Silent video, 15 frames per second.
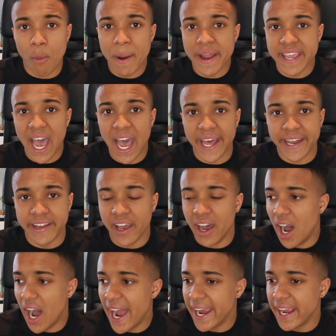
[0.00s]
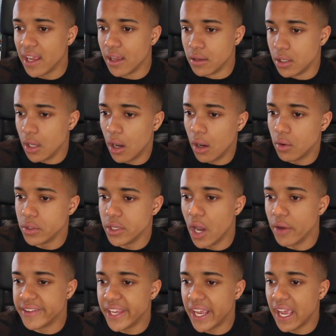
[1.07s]
my god, hi, yo,
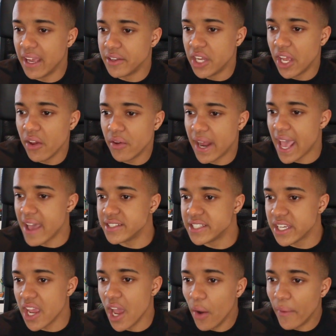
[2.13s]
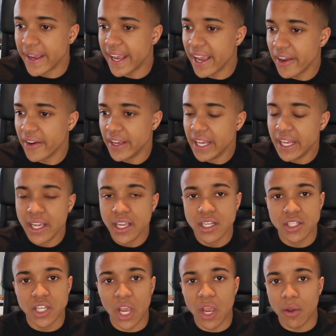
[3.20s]
yo, di dude, how's it going,
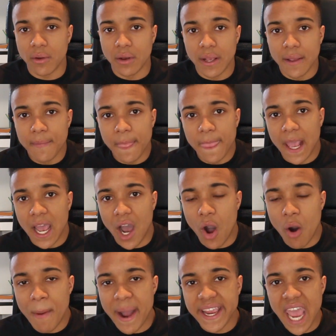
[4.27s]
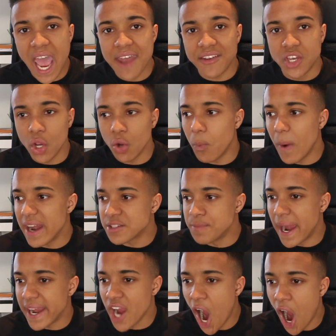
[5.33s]
dude? Oh my god, dude, where's
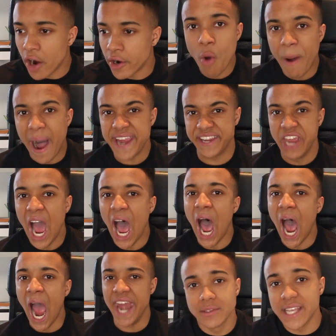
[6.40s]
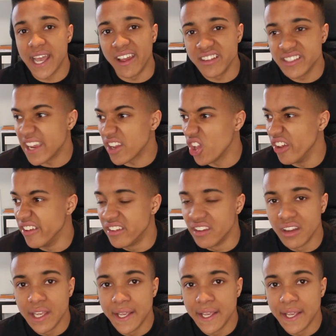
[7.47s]
my car? Oh my god! Is that, is that good?